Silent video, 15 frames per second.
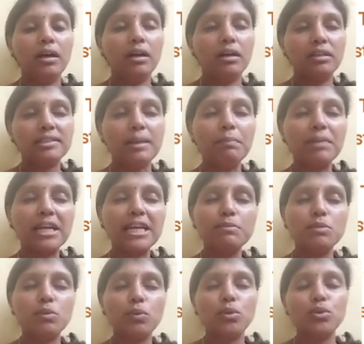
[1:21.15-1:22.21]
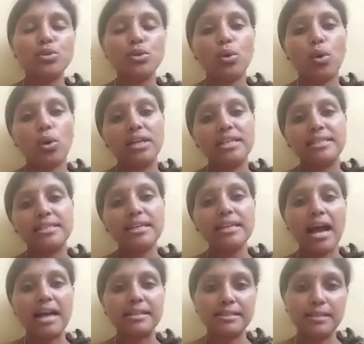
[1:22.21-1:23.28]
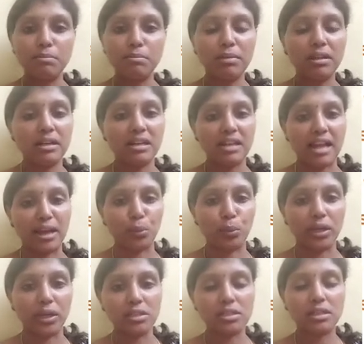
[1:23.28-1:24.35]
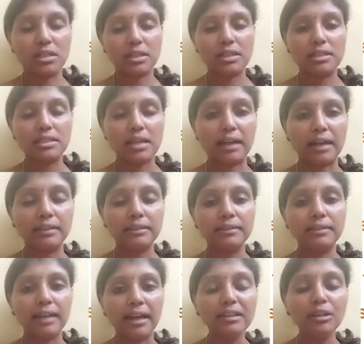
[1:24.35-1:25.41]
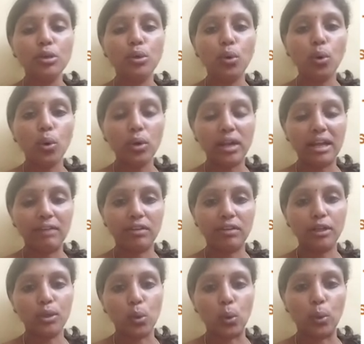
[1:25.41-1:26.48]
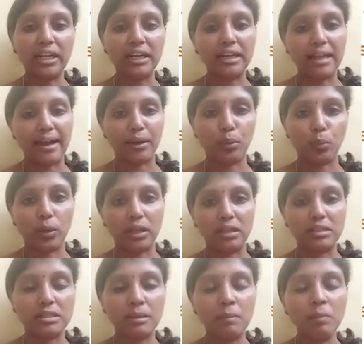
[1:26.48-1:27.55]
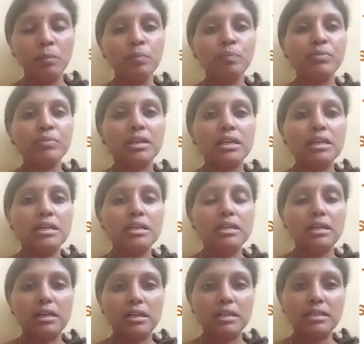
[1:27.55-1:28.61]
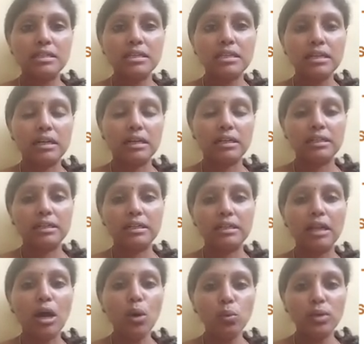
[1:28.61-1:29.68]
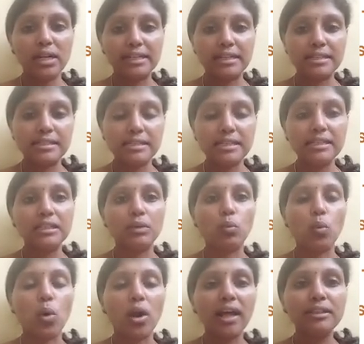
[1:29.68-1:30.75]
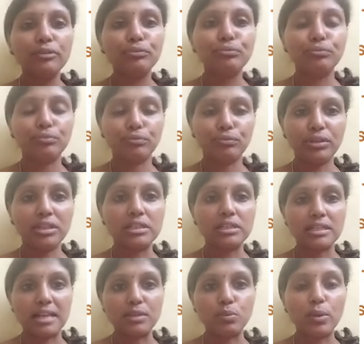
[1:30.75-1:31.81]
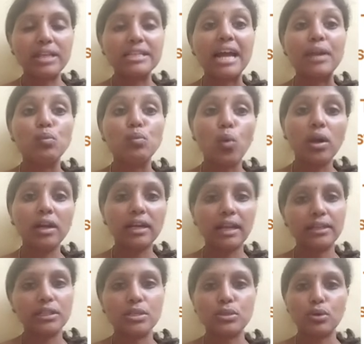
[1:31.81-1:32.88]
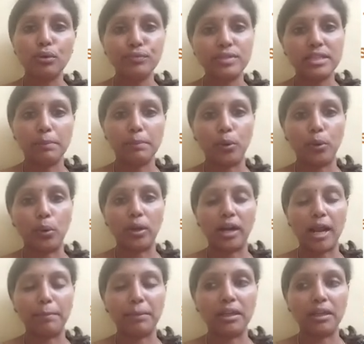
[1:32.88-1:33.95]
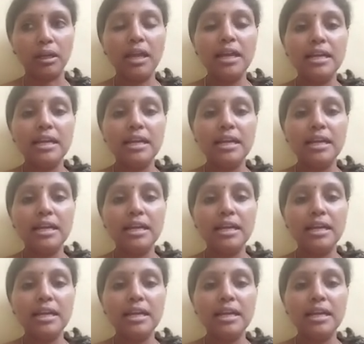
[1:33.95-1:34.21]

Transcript: Sometimes we used to call it as an assembler language. It's none other than low level coding language. Now let us see what are the features as well as advantages of C programming.